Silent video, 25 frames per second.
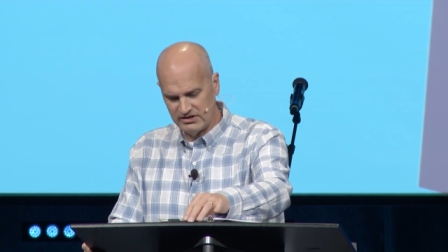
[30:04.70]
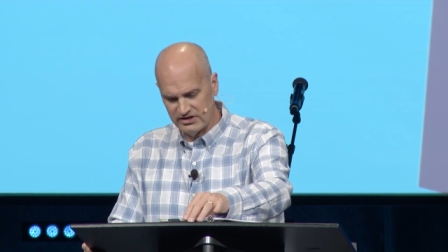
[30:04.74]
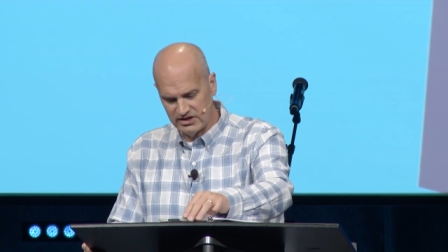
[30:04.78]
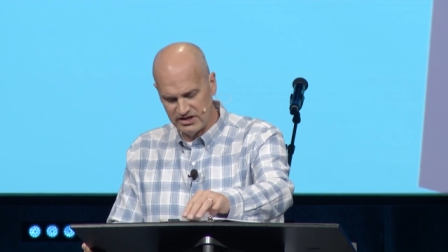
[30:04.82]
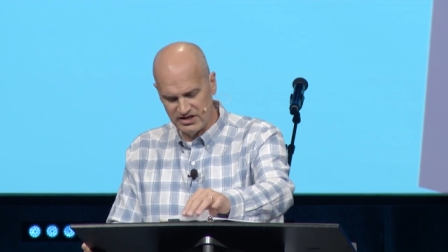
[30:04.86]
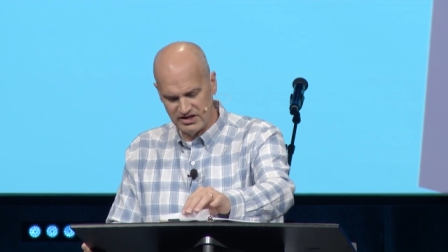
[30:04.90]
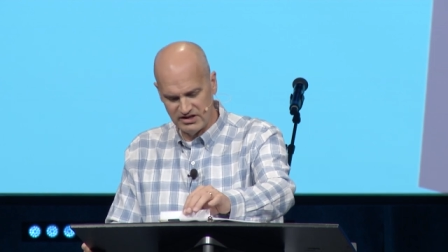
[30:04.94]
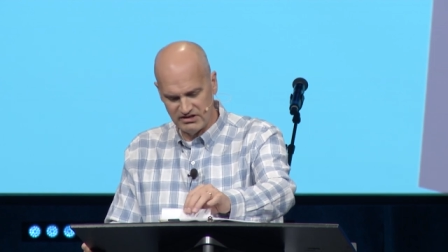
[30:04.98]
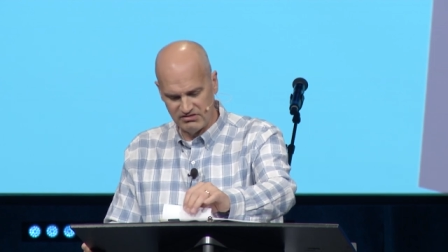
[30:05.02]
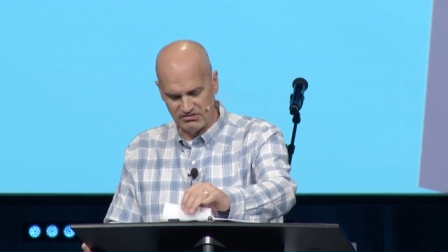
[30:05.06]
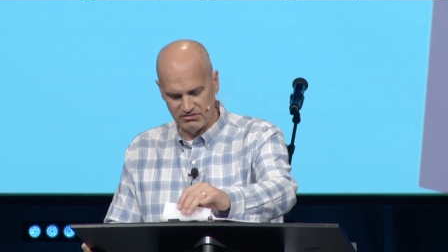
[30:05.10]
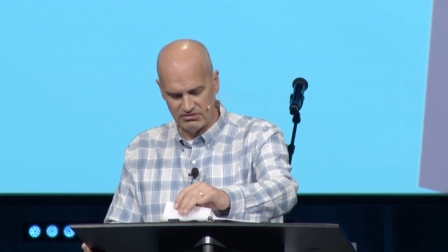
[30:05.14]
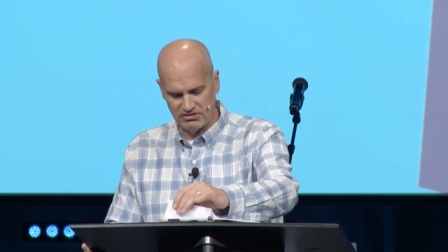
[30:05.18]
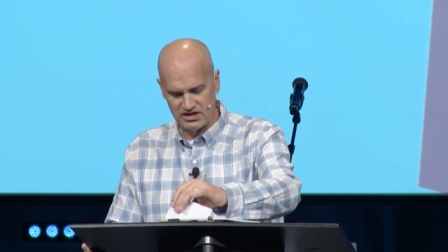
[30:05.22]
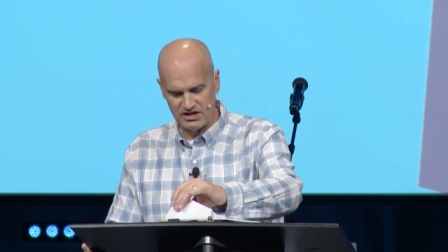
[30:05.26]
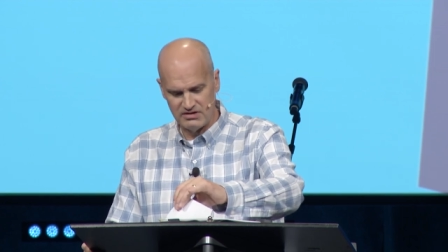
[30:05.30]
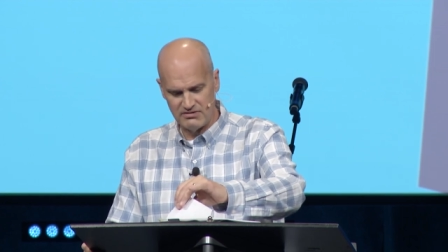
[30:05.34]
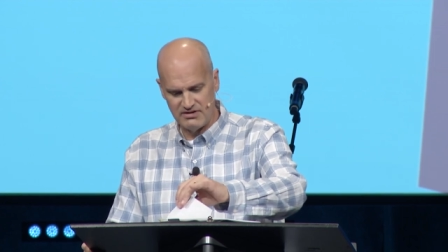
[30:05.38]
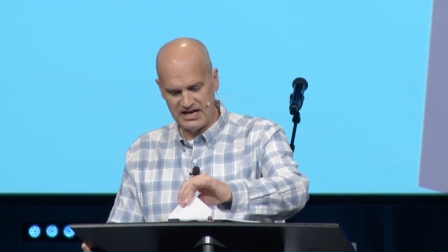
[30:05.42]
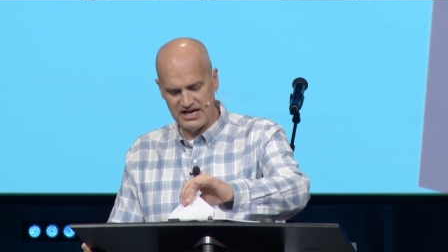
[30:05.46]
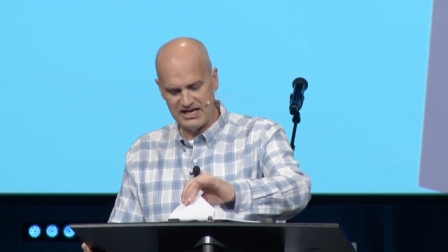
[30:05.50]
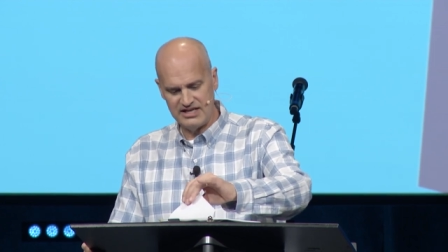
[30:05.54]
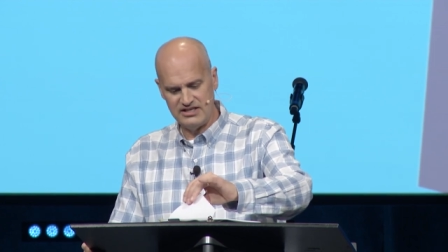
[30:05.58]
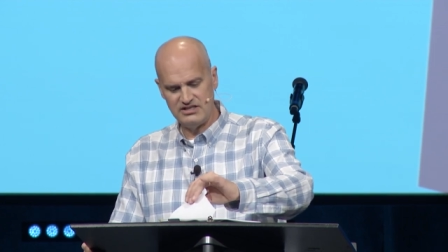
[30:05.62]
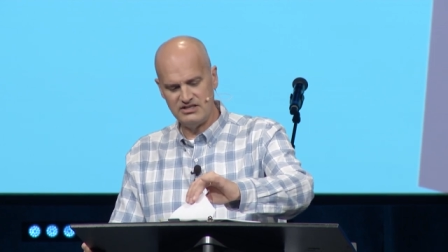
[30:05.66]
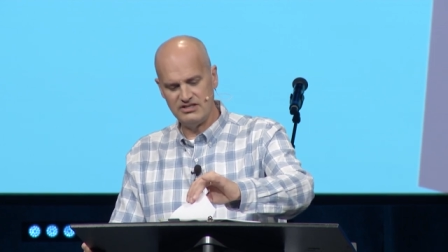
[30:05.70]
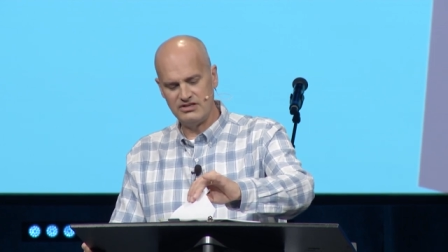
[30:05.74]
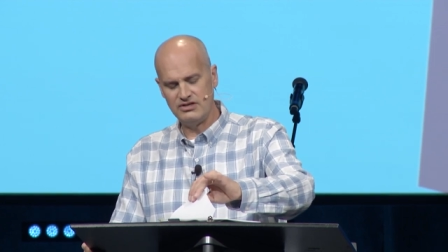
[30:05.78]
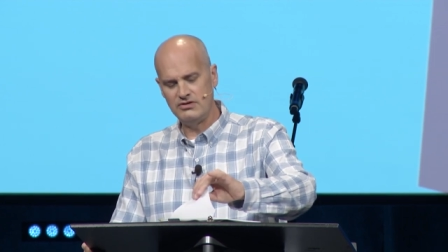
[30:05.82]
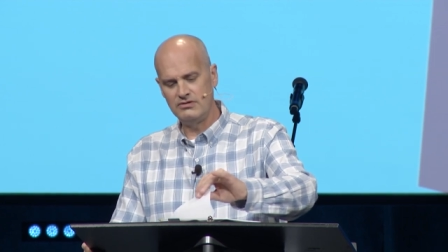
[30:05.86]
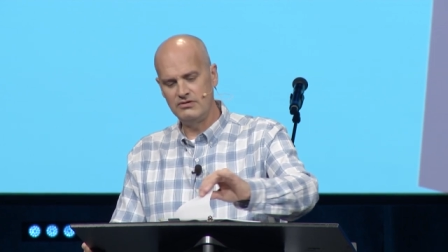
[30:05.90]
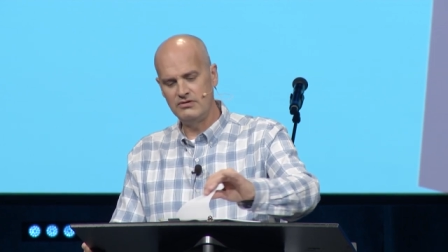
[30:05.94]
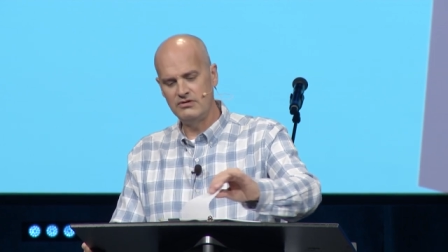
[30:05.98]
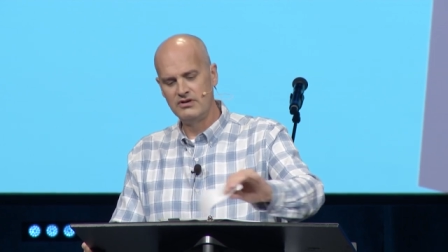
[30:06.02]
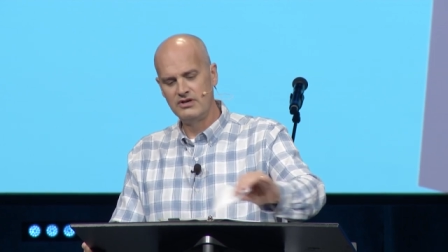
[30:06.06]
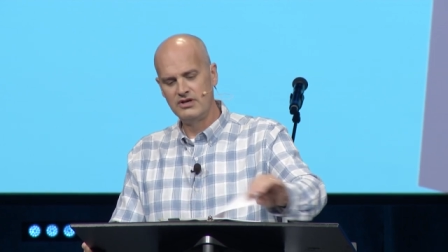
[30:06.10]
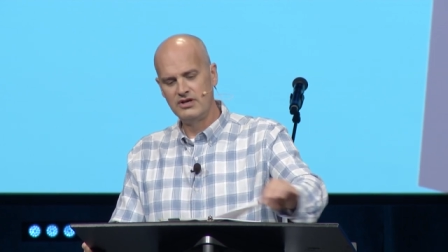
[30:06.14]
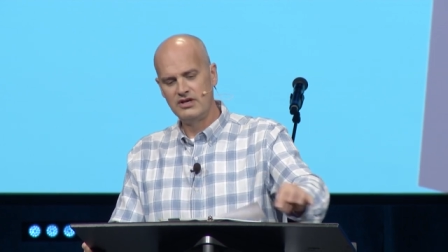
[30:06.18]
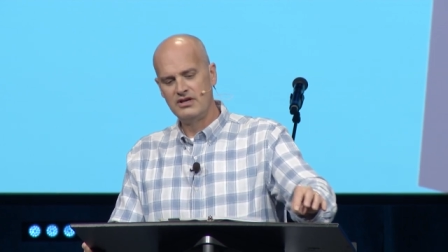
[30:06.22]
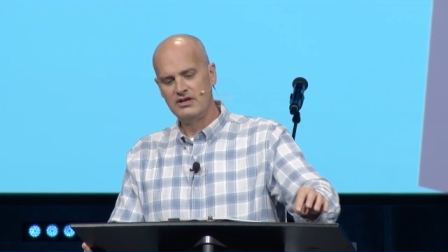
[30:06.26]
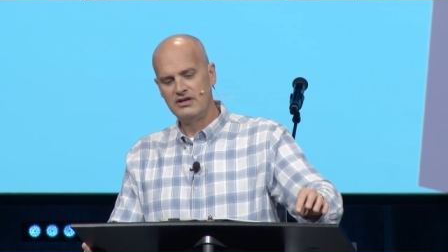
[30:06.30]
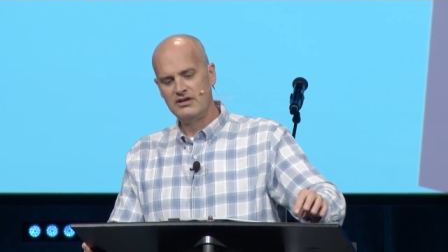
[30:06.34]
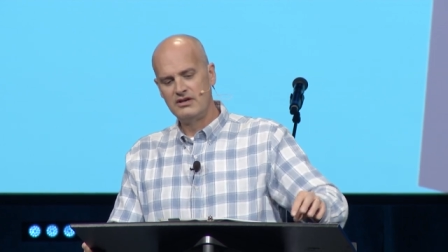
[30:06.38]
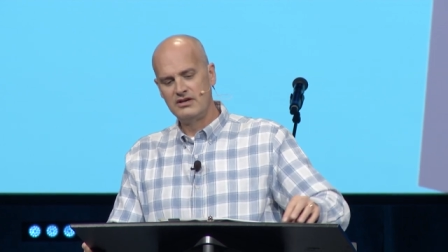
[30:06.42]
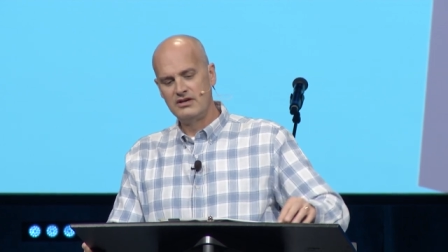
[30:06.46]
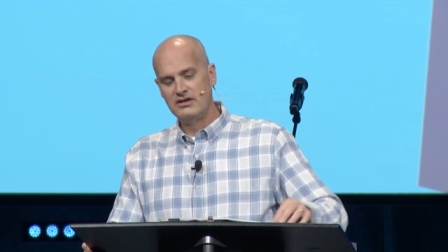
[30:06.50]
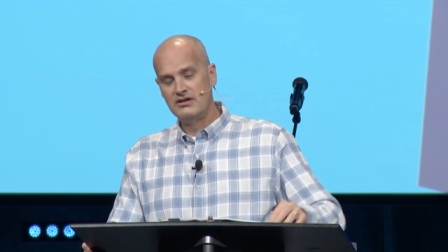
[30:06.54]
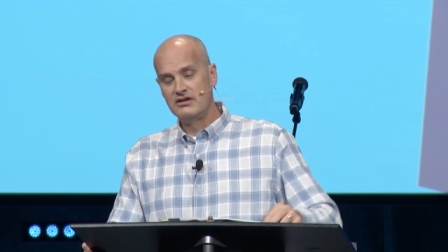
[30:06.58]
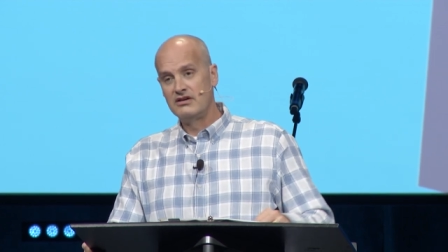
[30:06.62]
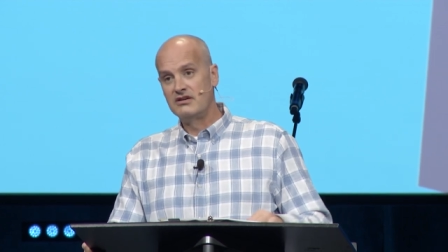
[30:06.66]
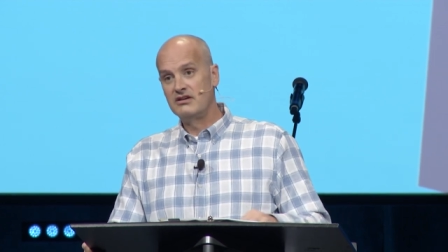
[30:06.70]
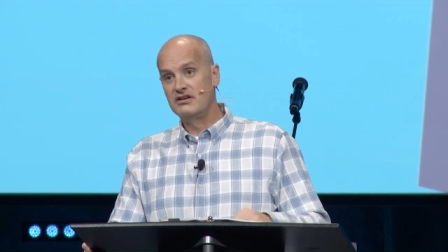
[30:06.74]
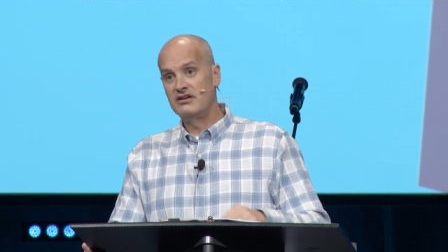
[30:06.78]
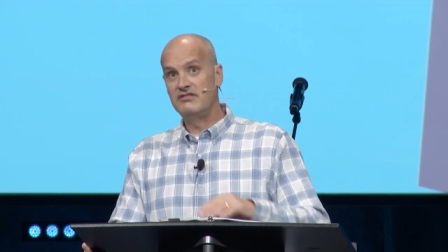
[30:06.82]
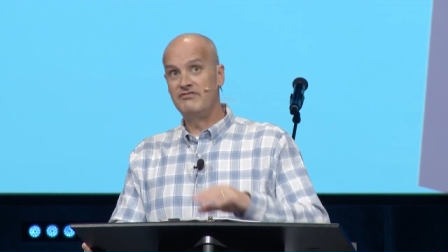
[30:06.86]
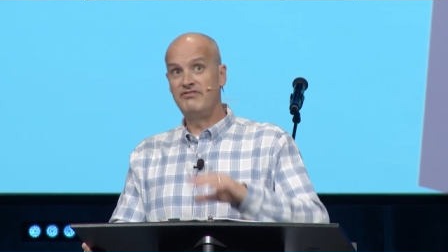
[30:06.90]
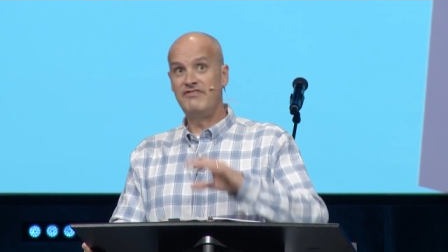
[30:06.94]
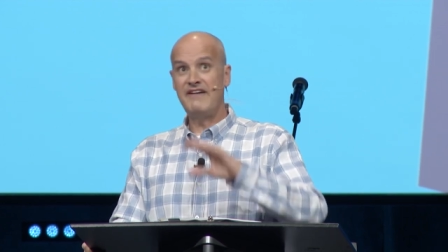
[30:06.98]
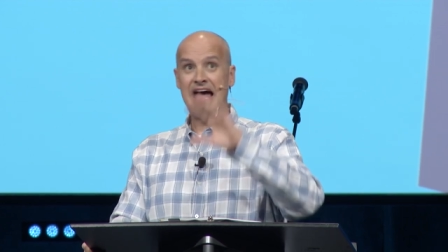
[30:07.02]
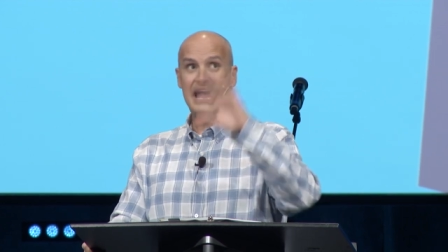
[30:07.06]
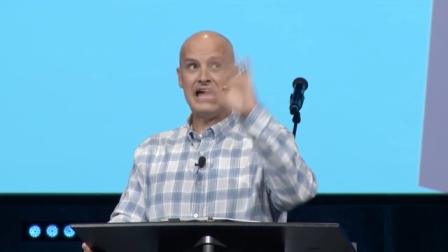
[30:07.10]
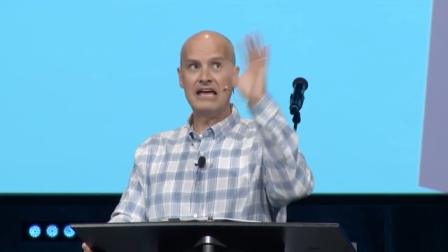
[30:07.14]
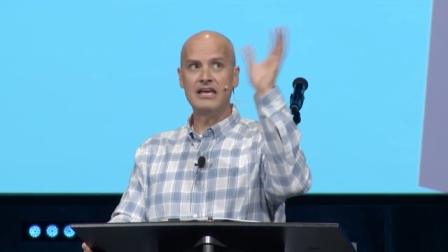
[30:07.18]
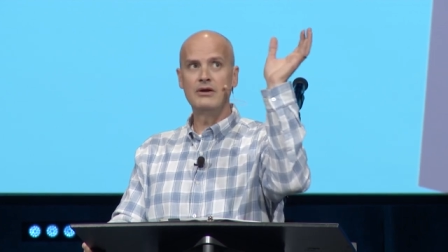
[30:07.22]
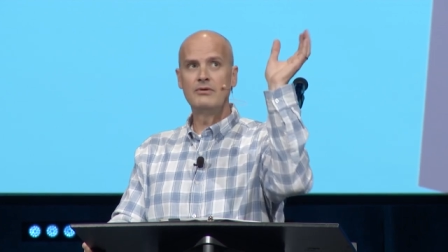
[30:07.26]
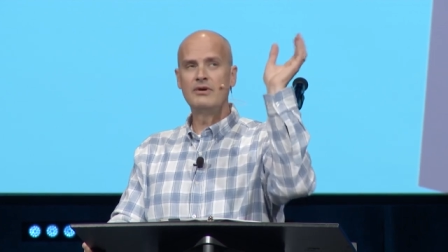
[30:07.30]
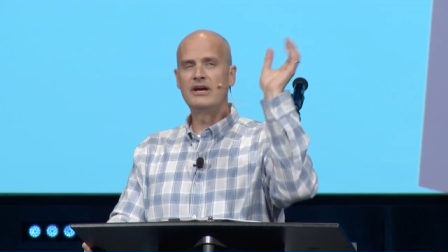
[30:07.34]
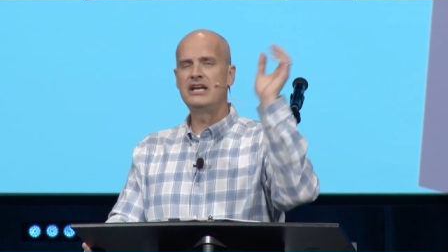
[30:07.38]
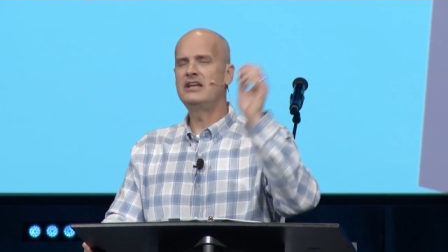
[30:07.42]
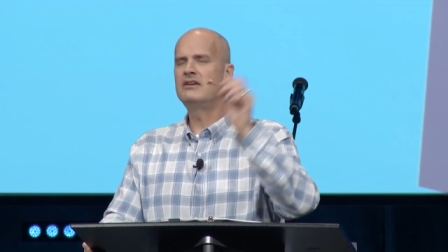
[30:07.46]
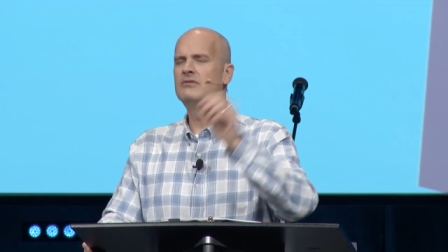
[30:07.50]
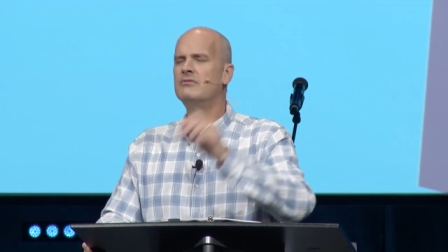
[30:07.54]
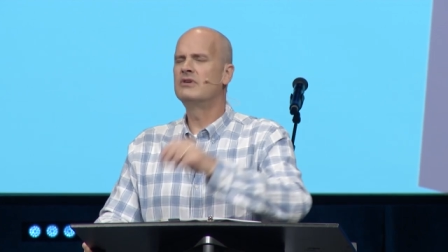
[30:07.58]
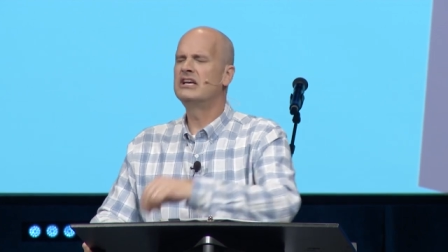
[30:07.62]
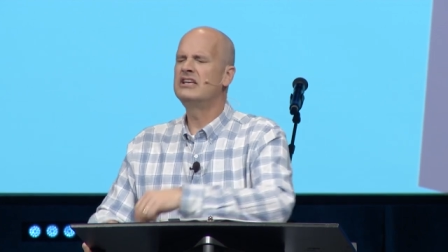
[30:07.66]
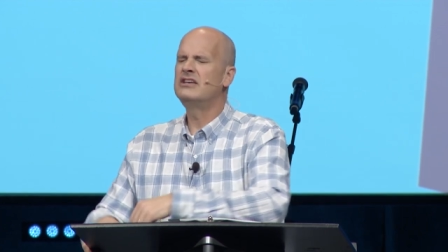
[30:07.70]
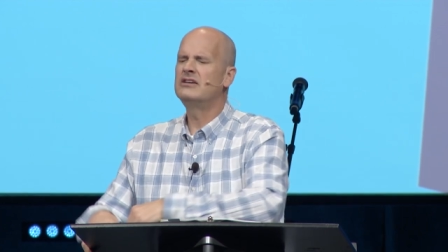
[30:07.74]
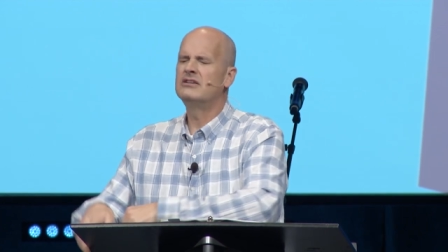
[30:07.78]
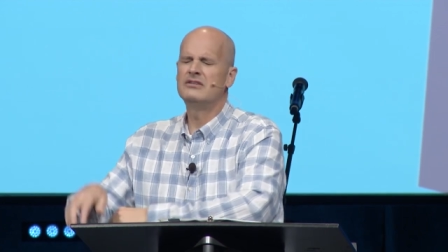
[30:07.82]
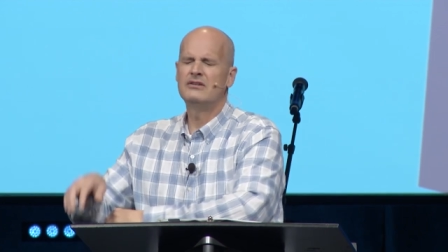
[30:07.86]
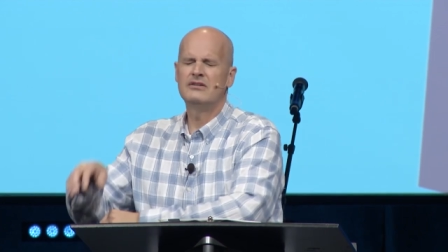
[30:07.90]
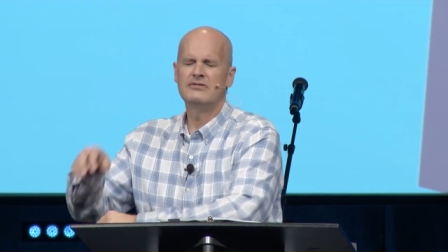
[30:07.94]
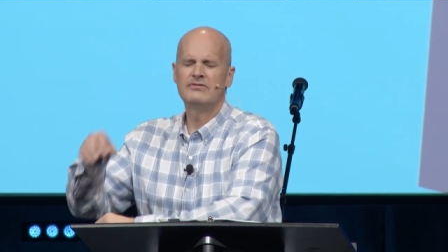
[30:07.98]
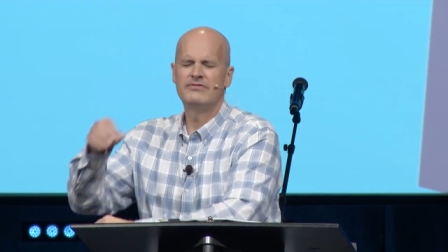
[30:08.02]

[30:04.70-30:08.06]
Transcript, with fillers: goodness, what do I do? Evaluating, well, you know,